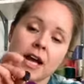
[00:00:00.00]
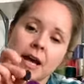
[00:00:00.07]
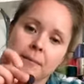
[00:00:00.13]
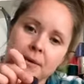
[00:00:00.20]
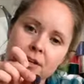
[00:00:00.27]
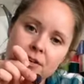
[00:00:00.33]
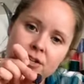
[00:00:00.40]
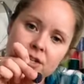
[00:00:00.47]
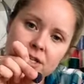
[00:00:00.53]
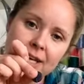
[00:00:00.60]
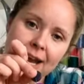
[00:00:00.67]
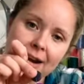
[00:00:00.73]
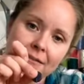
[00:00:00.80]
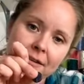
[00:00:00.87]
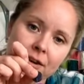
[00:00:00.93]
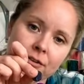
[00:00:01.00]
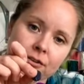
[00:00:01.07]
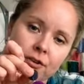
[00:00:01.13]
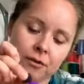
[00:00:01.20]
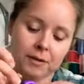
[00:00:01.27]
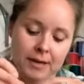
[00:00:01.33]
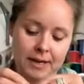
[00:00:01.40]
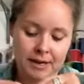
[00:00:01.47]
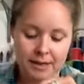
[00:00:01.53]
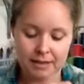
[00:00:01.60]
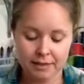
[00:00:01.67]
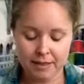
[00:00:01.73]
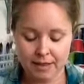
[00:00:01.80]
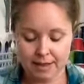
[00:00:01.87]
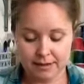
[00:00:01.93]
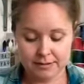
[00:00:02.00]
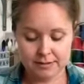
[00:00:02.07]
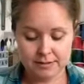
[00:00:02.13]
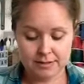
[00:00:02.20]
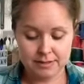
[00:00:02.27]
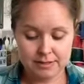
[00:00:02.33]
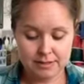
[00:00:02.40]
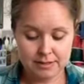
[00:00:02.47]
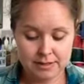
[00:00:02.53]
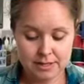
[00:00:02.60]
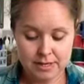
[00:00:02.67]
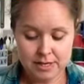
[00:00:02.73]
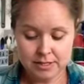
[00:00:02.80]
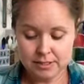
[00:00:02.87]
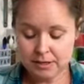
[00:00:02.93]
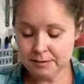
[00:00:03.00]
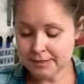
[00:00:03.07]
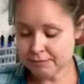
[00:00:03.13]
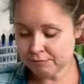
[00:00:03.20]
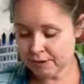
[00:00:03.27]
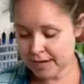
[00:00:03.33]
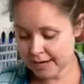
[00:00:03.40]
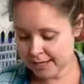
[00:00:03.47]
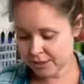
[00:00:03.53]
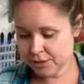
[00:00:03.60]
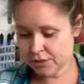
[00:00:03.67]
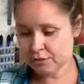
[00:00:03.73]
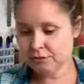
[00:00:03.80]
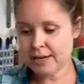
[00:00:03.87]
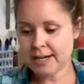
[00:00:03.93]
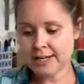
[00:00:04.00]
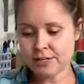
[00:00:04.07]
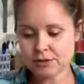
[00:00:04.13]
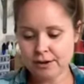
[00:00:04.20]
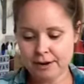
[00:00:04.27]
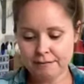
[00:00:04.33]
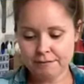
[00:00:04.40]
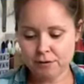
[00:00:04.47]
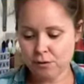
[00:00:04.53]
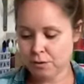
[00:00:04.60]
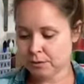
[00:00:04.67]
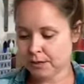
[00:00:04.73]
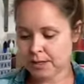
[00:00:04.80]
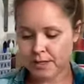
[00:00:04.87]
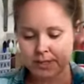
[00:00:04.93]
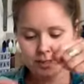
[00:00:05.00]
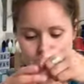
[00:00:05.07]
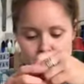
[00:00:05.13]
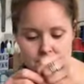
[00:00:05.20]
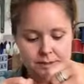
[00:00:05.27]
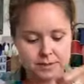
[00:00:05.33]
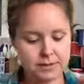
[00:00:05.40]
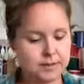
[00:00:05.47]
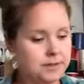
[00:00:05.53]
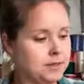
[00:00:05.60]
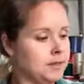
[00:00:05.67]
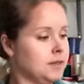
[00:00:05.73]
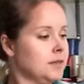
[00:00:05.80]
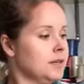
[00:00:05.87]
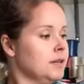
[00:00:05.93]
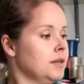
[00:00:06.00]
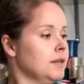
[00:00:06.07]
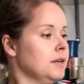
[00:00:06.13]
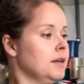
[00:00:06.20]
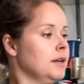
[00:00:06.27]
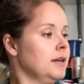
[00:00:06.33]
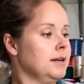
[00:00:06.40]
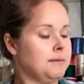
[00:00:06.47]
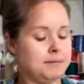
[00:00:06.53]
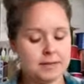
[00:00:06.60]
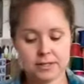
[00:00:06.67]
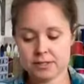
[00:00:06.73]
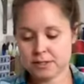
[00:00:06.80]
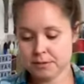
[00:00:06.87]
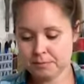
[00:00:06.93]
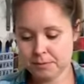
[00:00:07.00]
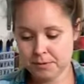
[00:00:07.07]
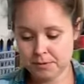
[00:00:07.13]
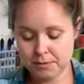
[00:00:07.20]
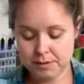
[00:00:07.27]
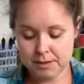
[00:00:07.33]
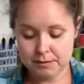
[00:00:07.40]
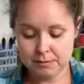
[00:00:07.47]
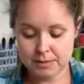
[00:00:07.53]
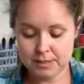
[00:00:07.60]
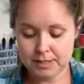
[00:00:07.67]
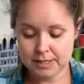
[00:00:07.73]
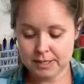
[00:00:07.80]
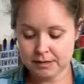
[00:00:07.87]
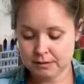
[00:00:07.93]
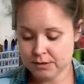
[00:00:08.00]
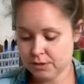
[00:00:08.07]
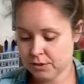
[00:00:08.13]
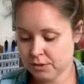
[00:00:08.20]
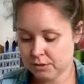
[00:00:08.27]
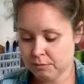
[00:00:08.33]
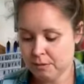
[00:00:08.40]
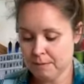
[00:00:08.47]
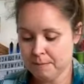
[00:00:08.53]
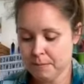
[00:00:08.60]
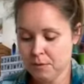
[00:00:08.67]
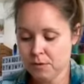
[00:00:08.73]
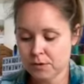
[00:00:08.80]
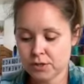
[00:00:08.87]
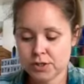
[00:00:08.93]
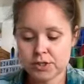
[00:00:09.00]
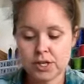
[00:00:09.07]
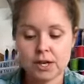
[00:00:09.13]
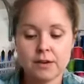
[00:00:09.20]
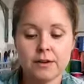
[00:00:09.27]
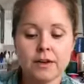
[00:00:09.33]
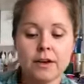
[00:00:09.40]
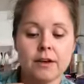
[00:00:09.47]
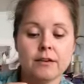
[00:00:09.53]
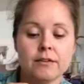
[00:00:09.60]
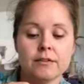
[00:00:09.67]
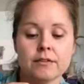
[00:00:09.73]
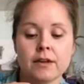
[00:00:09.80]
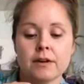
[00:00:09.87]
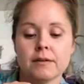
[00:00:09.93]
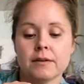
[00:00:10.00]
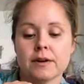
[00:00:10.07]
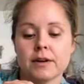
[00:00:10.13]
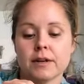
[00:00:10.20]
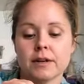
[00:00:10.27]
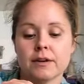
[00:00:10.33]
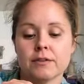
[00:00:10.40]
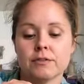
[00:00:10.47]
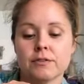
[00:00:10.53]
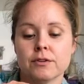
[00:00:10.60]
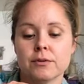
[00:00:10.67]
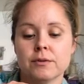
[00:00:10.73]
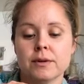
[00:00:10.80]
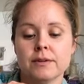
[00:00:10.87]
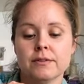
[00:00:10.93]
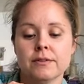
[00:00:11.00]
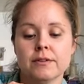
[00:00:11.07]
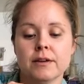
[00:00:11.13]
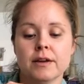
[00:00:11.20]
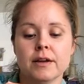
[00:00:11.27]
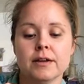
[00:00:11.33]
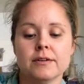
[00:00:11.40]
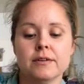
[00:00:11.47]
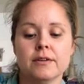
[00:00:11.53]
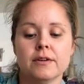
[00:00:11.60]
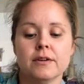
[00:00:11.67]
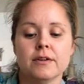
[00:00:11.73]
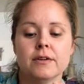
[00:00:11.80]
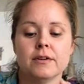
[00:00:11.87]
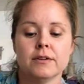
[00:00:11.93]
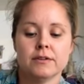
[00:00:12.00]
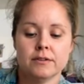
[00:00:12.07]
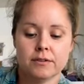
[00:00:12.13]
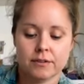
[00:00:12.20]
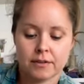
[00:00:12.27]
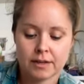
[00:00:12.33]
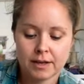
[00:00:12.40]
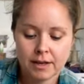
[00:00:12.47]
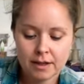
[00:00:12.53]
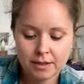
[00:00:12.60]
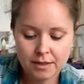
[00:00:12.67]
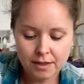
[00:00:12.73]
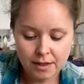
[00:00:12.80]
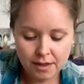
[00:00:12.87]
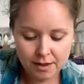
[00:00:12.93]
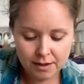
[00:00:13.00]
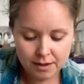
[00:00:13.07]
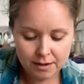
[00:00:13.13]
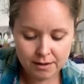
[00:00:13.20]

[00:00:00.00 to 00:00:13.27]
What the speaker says: But you just carry on doing it like that. So it's really, really straightforward. Let me just pull that one down and do one more to show you. So I'm going to go through one side to the other,